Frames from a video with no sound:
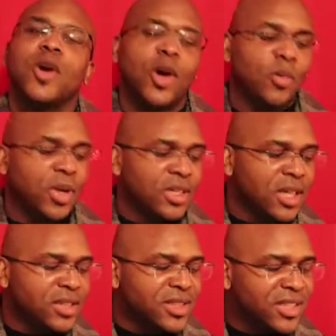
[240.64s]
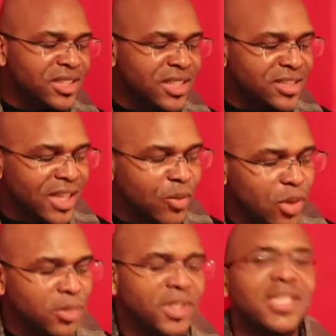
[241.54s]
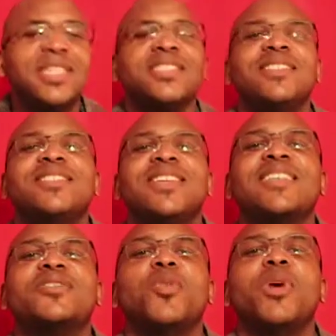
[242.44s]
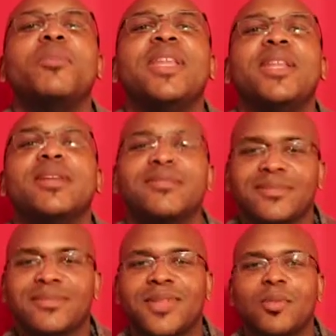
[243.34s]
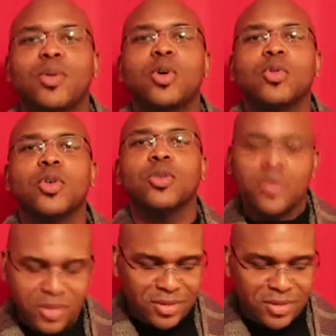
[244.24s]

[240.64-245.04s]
Or understand, she didn't say woman, she says women, plural.